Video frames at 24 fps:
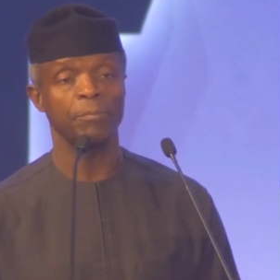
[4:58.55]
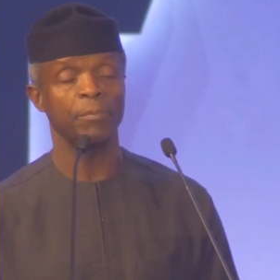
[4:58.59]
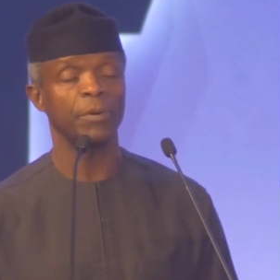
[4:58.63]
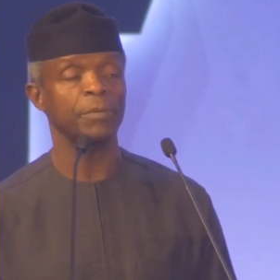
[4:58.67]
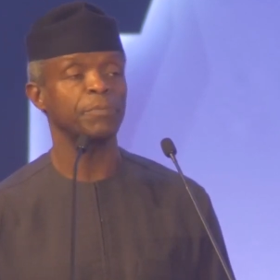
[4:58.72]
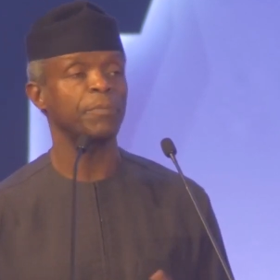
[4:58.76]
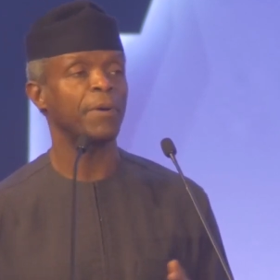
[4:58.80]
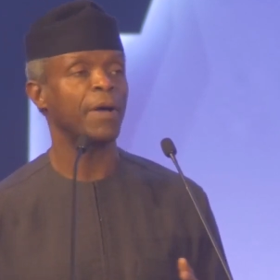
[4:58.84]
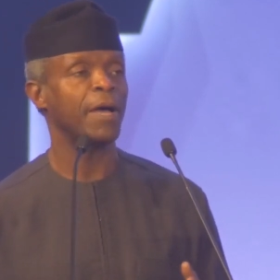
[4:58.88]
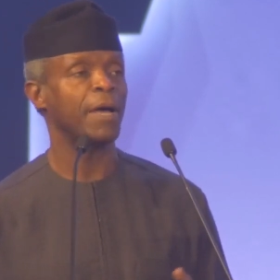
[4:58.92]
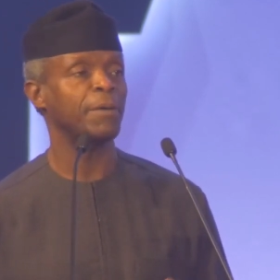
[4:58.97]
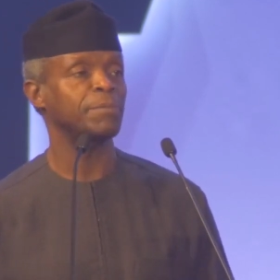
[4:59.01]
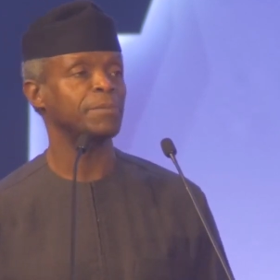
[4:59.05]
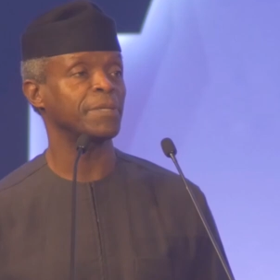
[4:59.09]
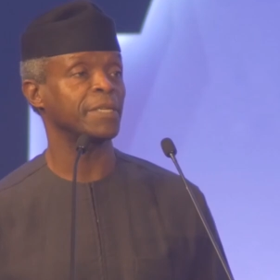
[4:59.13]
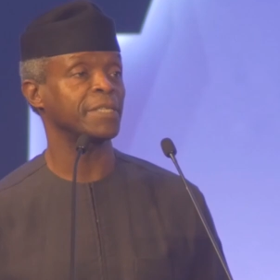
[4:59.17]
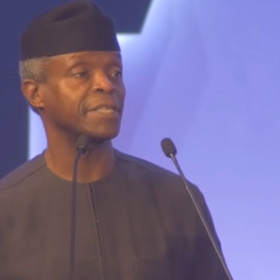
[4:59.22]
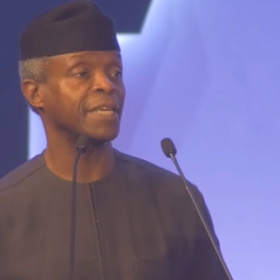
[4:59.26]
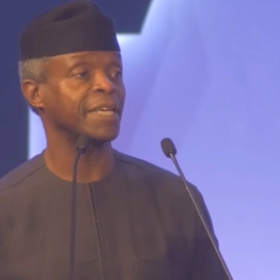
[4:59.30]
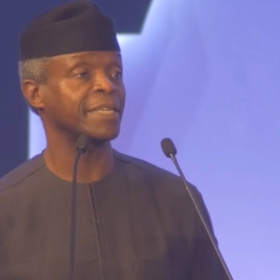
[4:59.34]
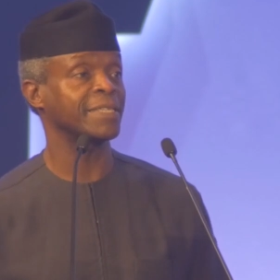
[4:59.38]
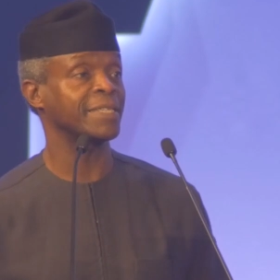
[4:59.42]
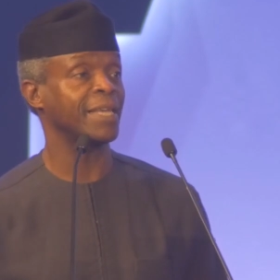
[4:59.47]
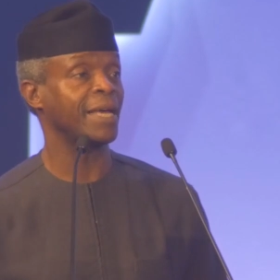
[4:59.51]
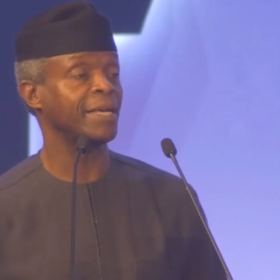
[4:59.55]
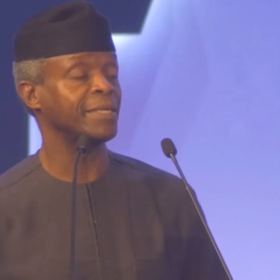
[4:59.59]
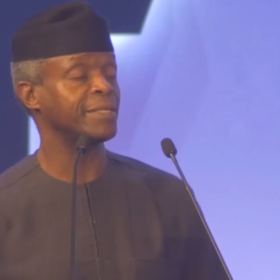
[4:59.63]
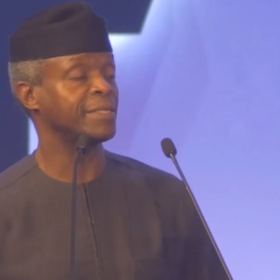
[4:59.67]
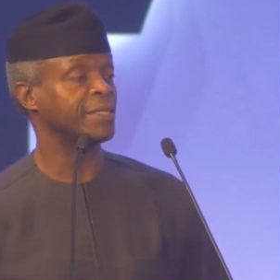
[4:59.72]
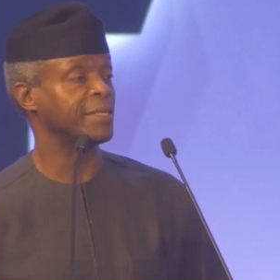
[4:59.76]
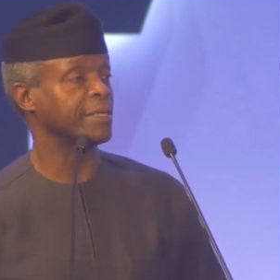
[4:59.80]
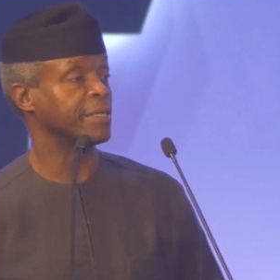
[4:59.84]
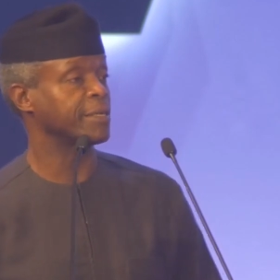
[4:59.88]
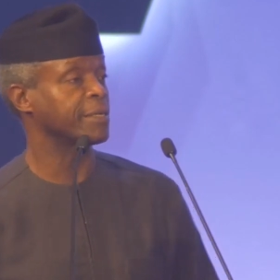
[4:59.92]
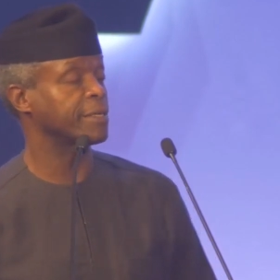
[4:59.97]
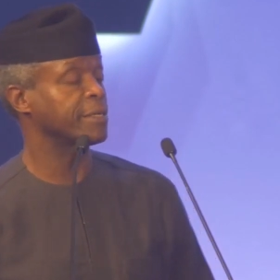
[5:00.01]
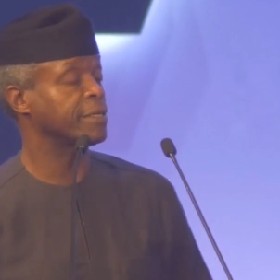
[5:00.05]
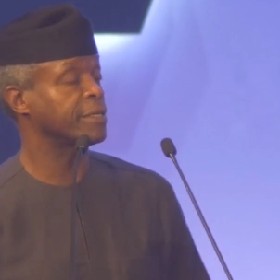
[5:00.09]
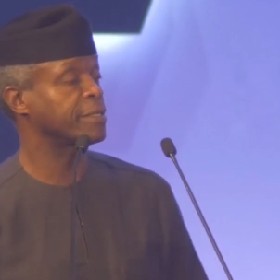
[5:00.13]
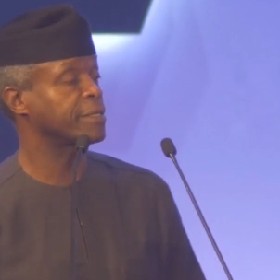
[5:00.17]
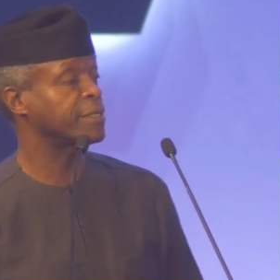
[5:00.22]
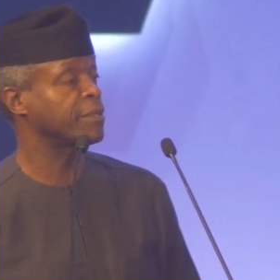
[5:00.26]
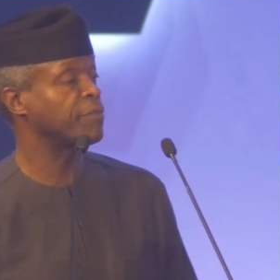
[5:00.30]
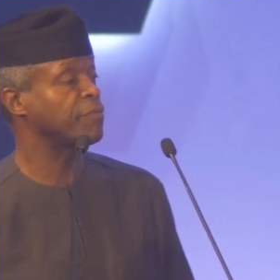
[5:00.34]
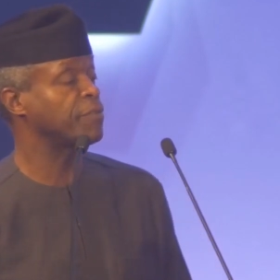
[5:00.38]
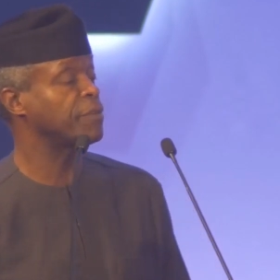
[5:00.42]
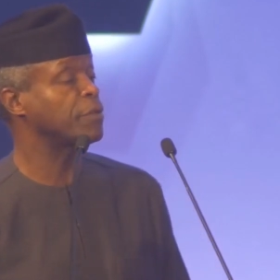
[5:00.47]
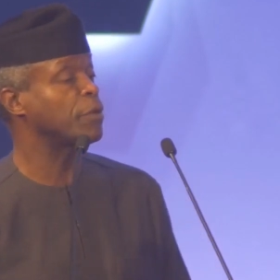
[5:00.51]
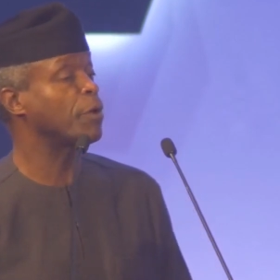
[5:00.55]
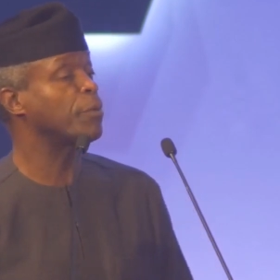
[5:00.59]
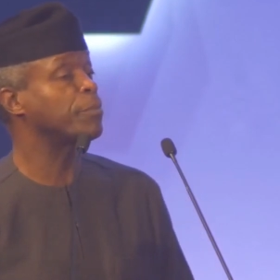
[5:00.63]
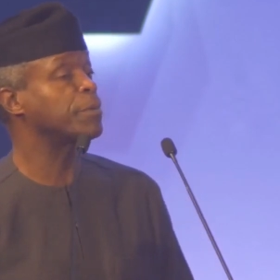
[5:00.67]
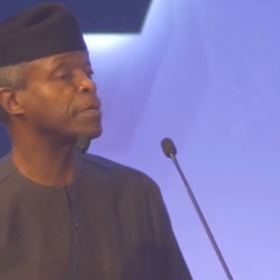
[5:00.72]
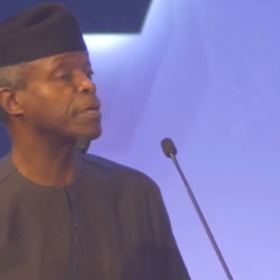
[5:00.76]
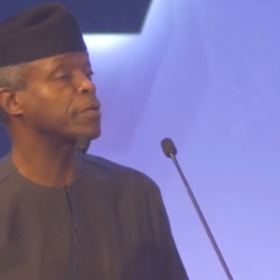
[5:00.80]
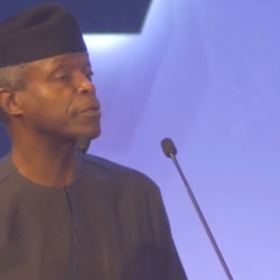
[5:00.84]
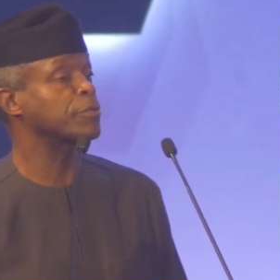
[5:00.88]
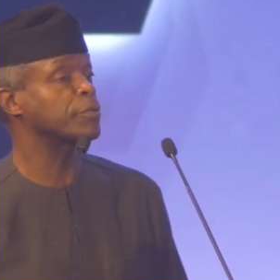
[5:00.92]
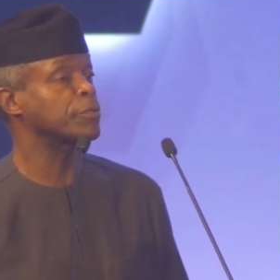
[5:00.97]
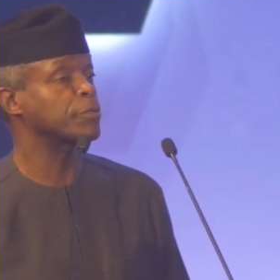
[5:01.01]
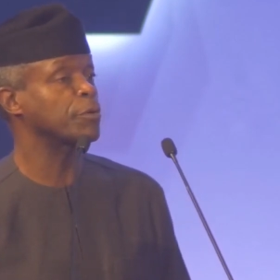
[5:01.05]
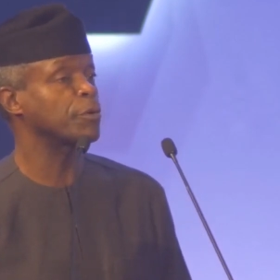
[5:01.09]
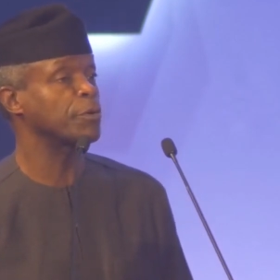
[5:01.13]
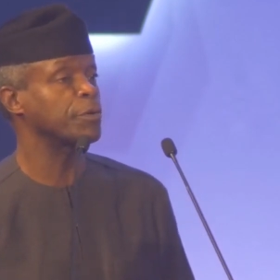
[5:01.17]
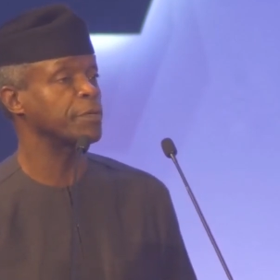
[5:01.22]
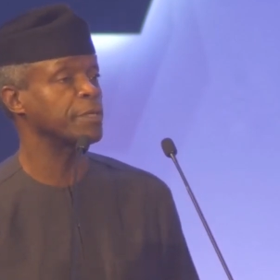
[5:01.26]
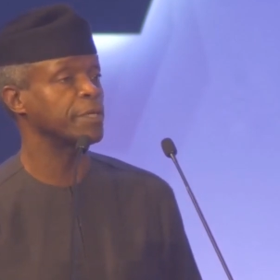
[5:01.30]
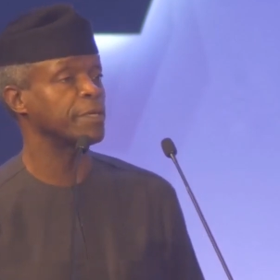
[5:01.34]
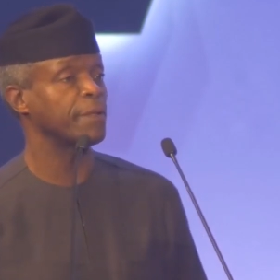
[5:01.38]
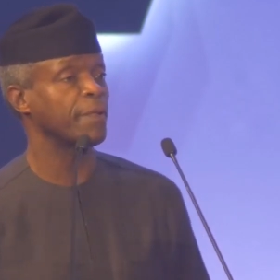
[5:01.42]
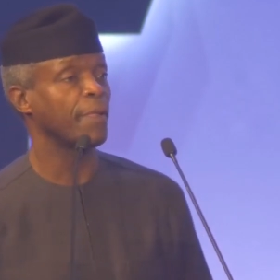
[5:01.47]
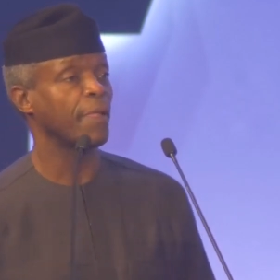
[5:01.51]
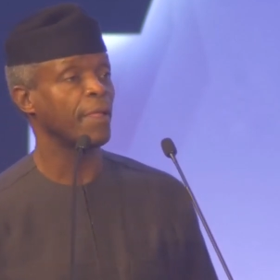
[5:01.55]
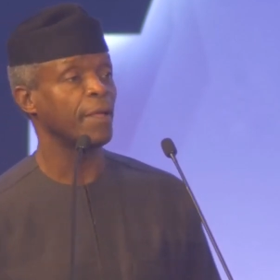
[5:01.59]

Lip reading: But perhaps as exciting is the phenomenal story